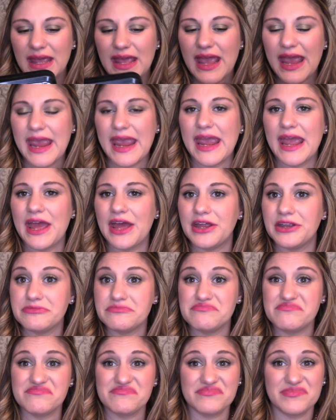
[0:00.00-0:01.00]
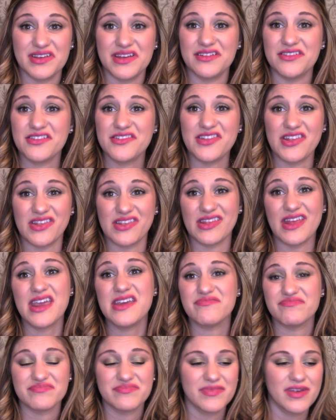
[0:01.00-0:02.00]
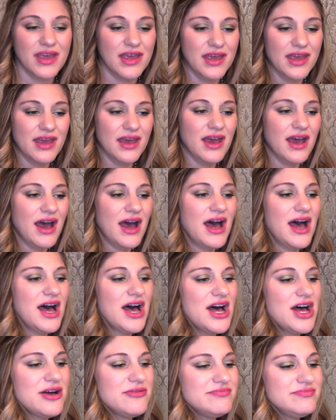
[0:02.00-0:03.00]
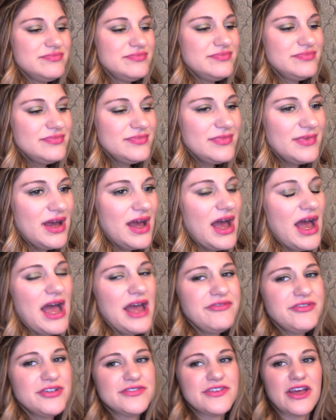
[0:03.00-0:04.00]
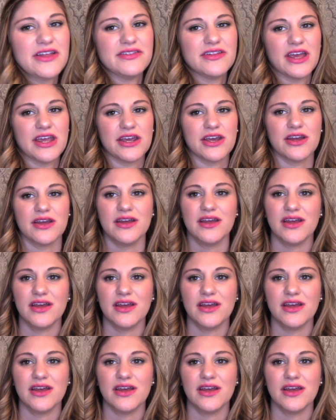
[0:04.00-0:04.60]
and it looks the same. I haven't done like